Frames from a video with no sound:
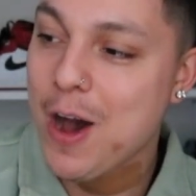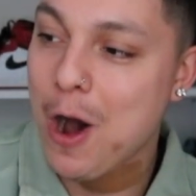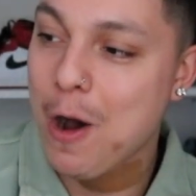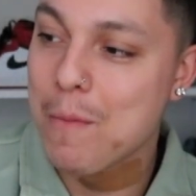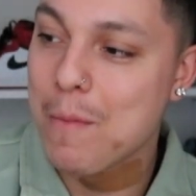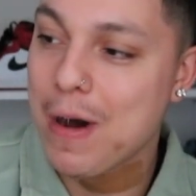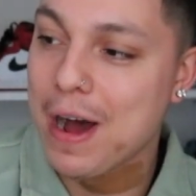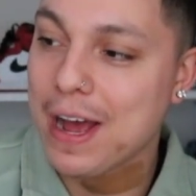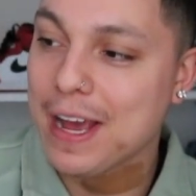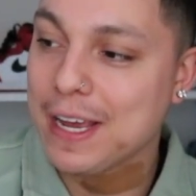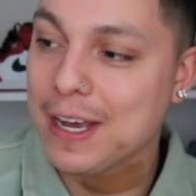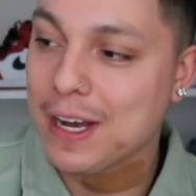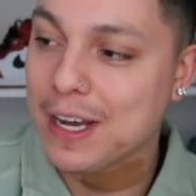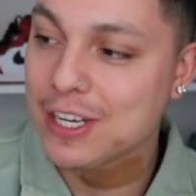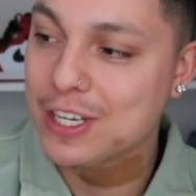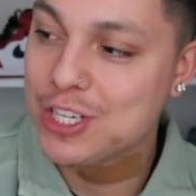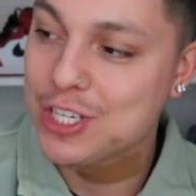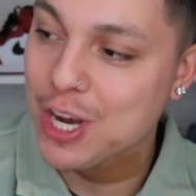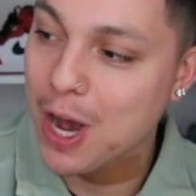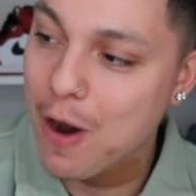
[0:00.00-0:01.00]
on my uh,
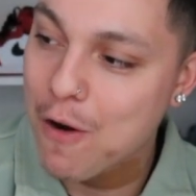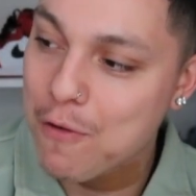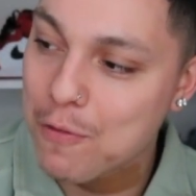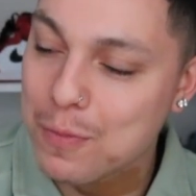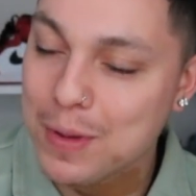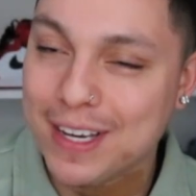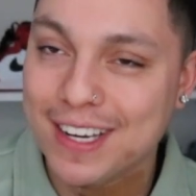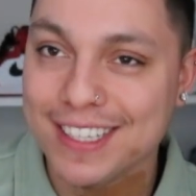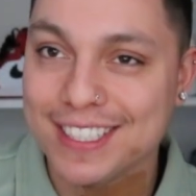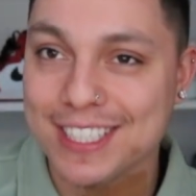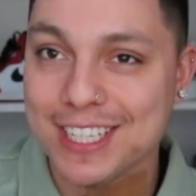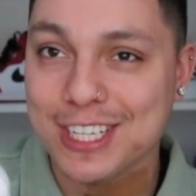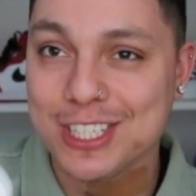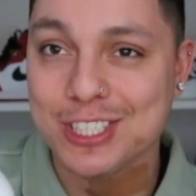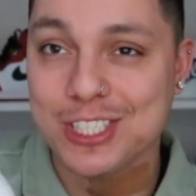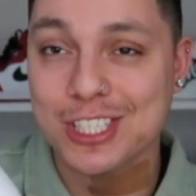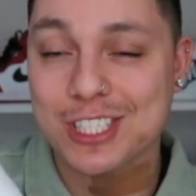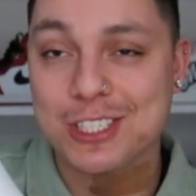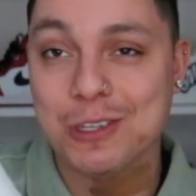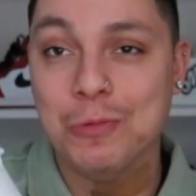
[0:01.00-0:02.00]
shelf because it is
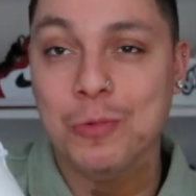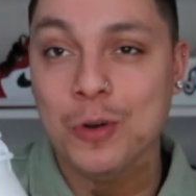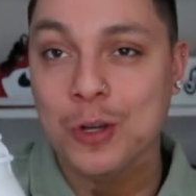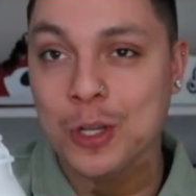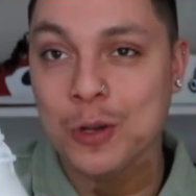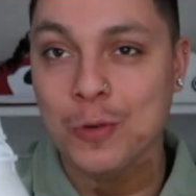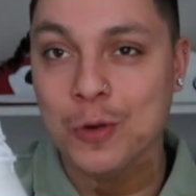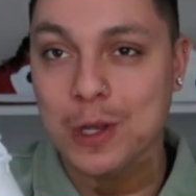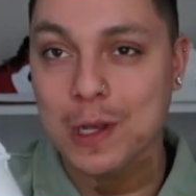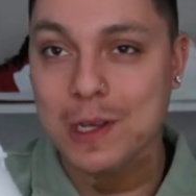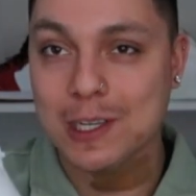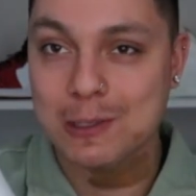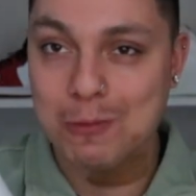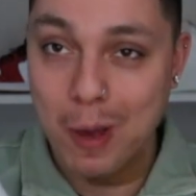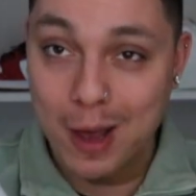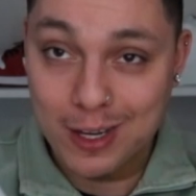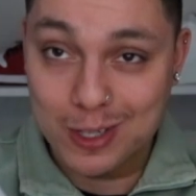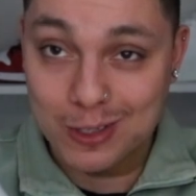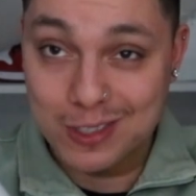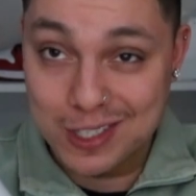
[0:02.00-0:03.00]
just really, really
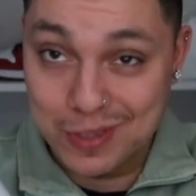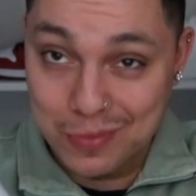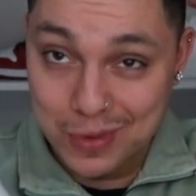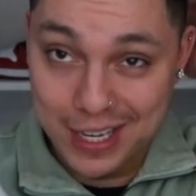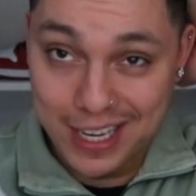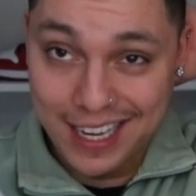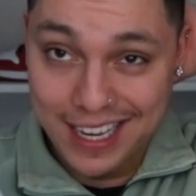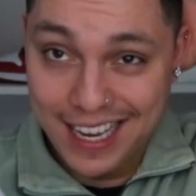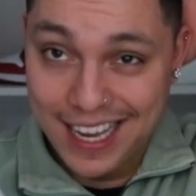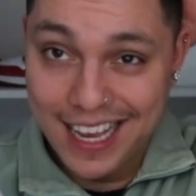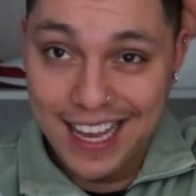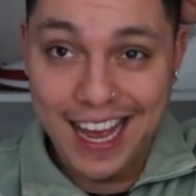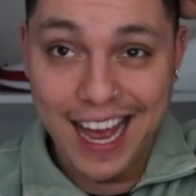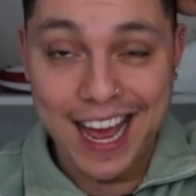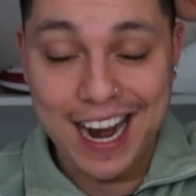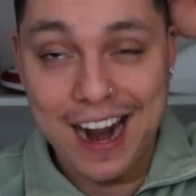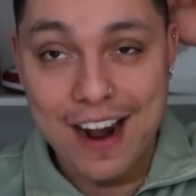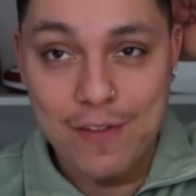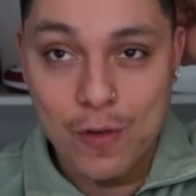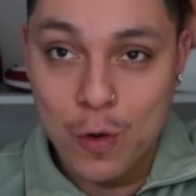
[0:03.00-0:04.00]
special to me,
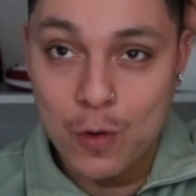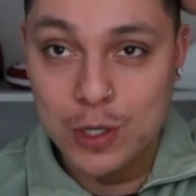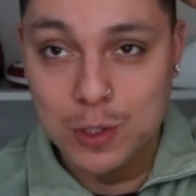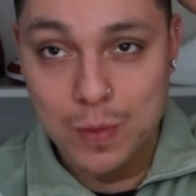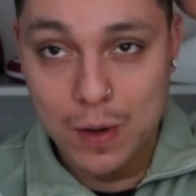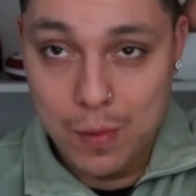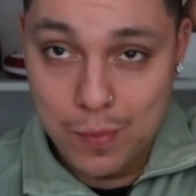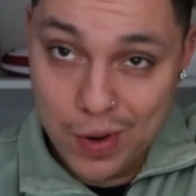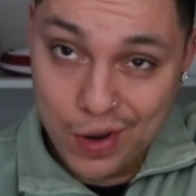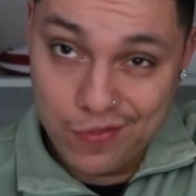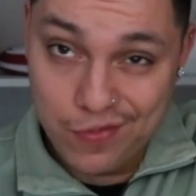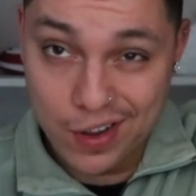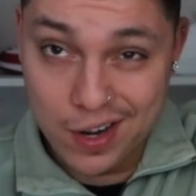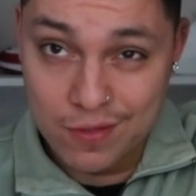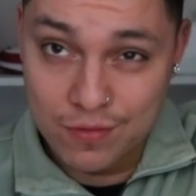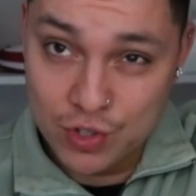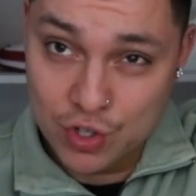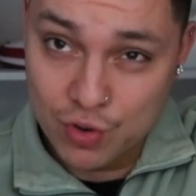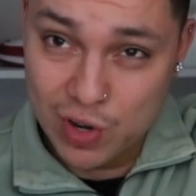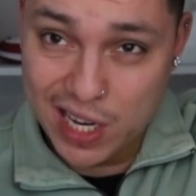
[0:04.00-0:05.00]
and I've always been a big fan
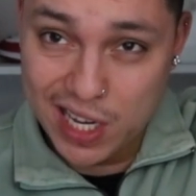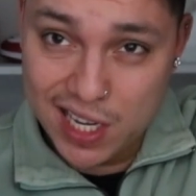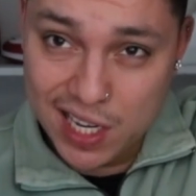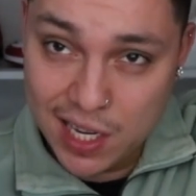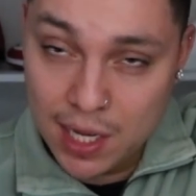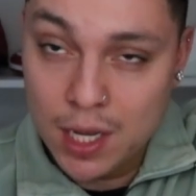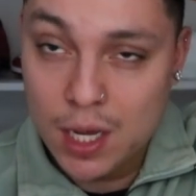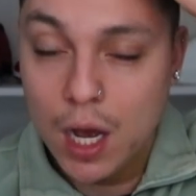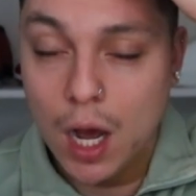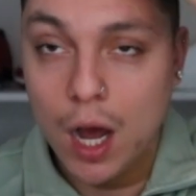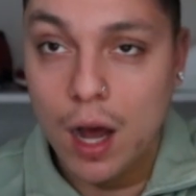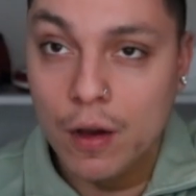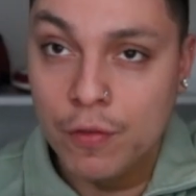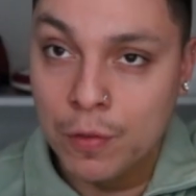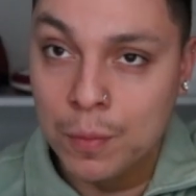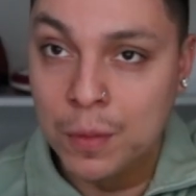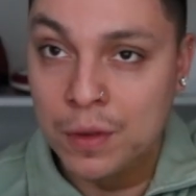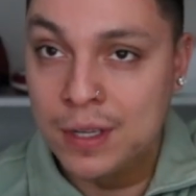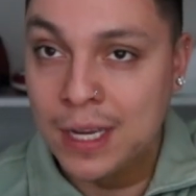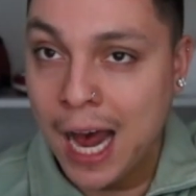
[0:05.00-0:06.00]
of Drake uh,
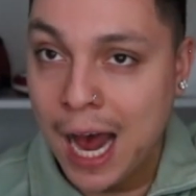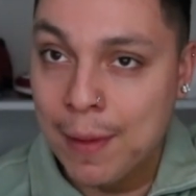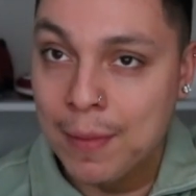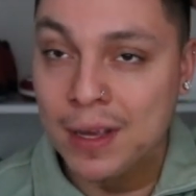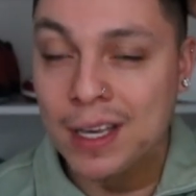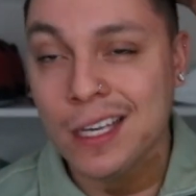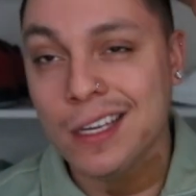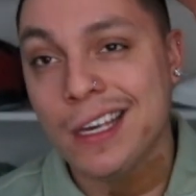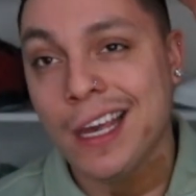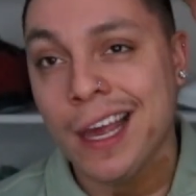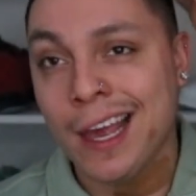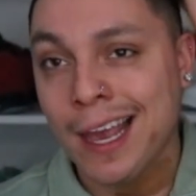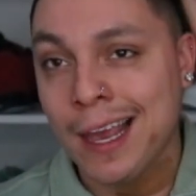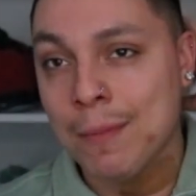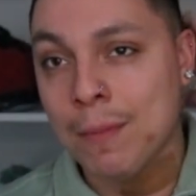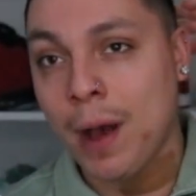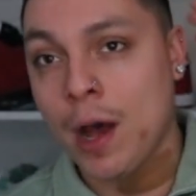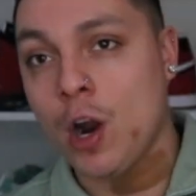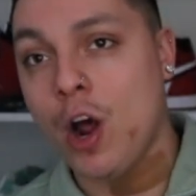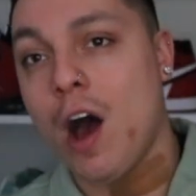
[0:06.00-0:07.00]
from the time that he
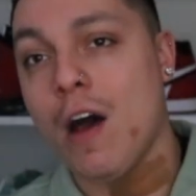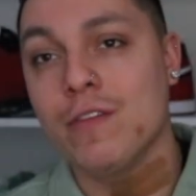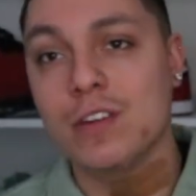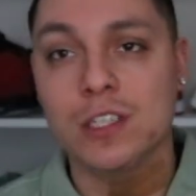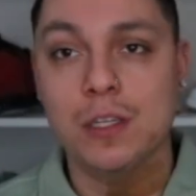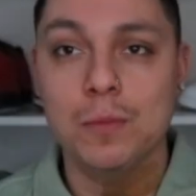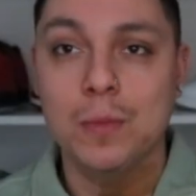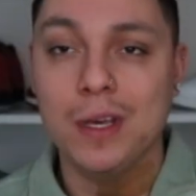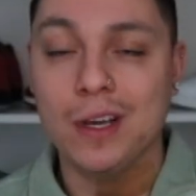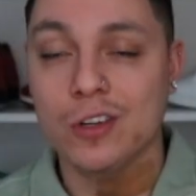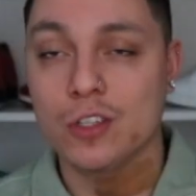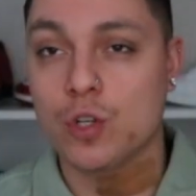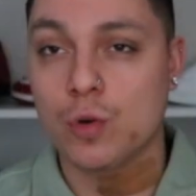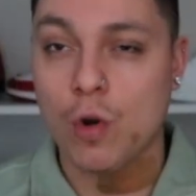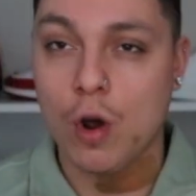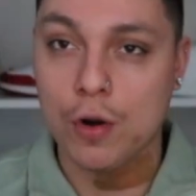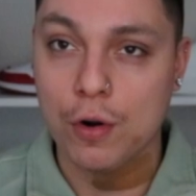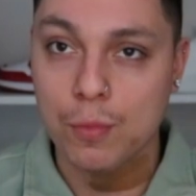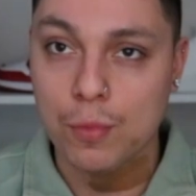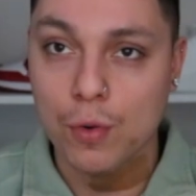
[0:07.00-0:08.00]
came out. Obviously, being a
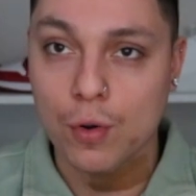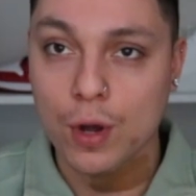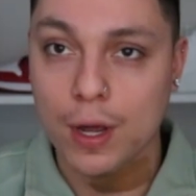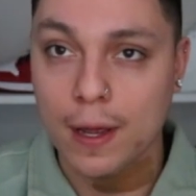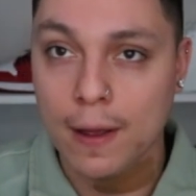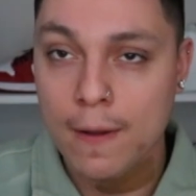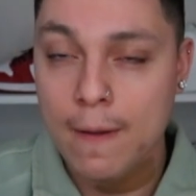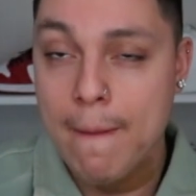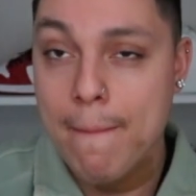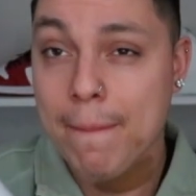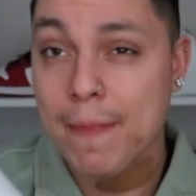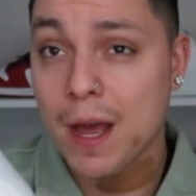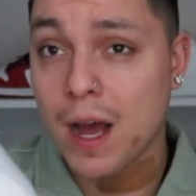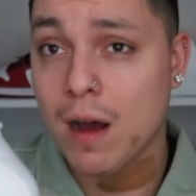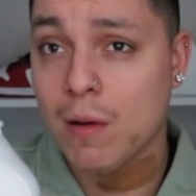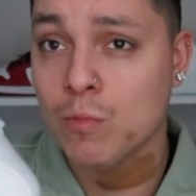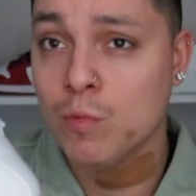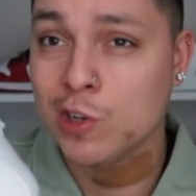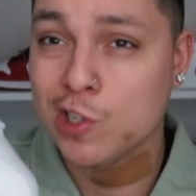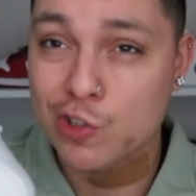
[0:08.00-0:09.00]
Toronto boy,
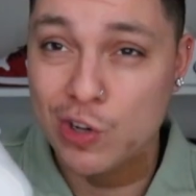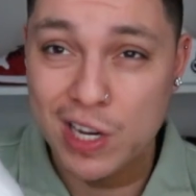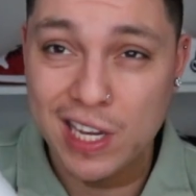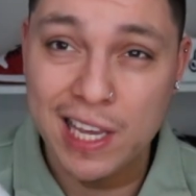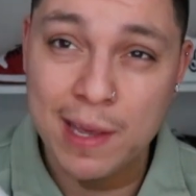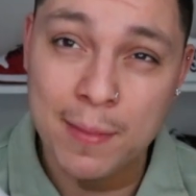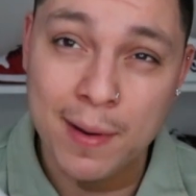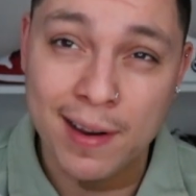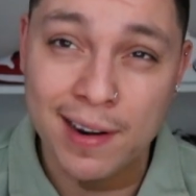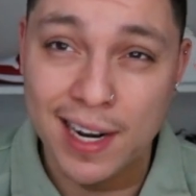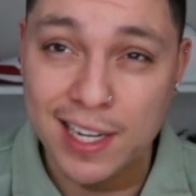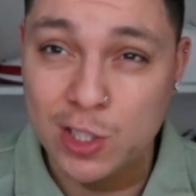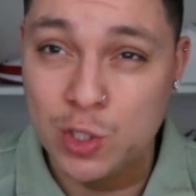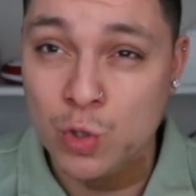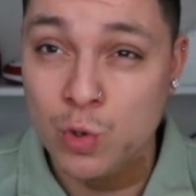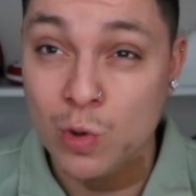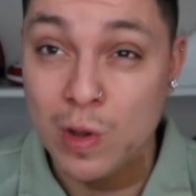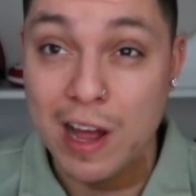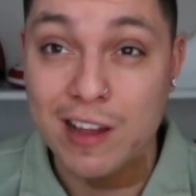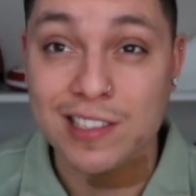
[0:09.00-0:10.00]
um, when Drake came out in like
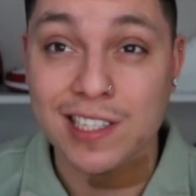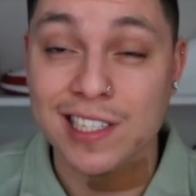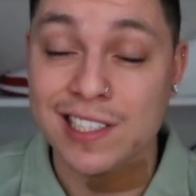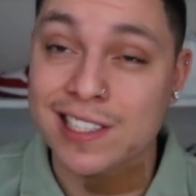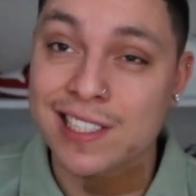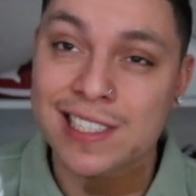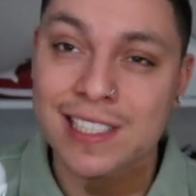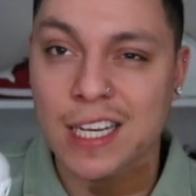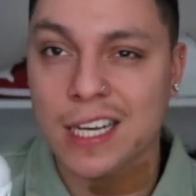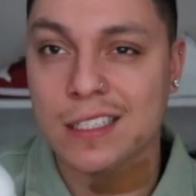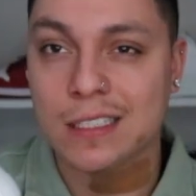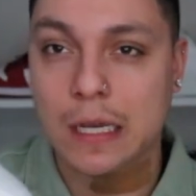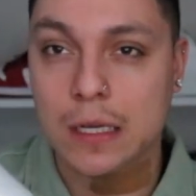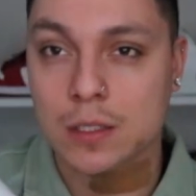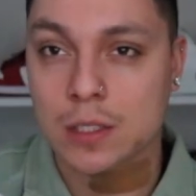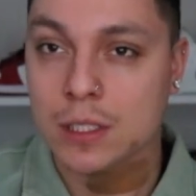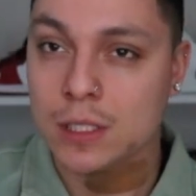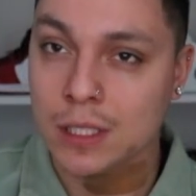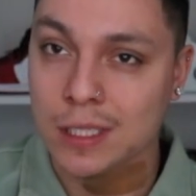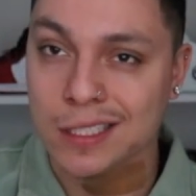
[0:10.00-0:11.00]
two thousand six, I
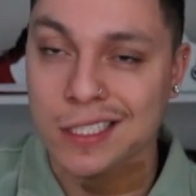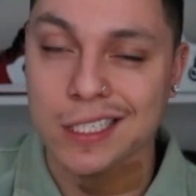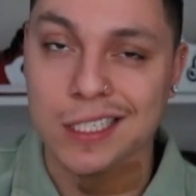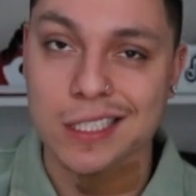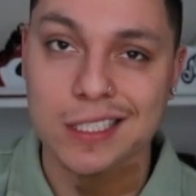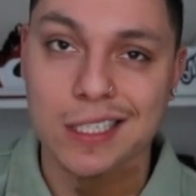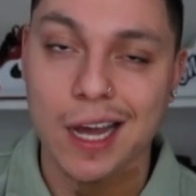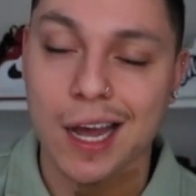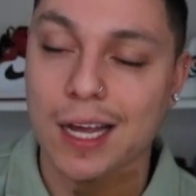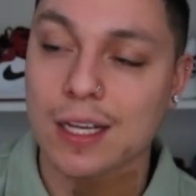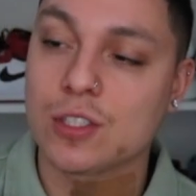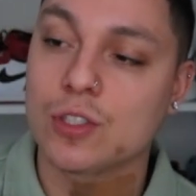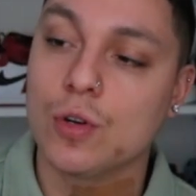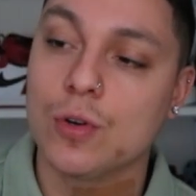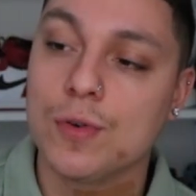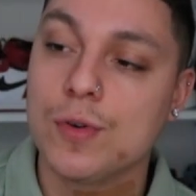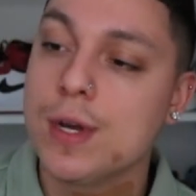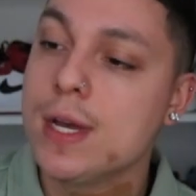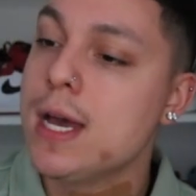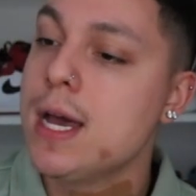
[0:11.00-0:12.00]
was listening to this guy,
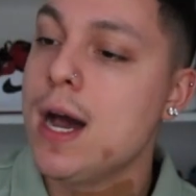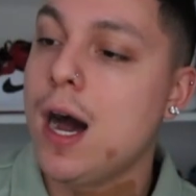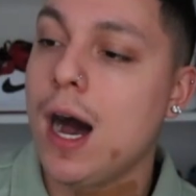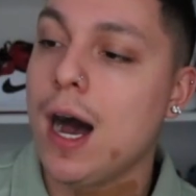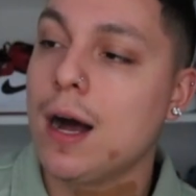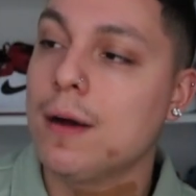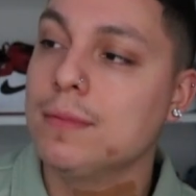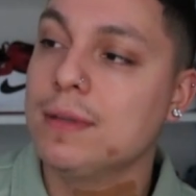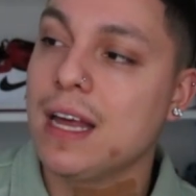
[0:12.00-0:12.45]
so um,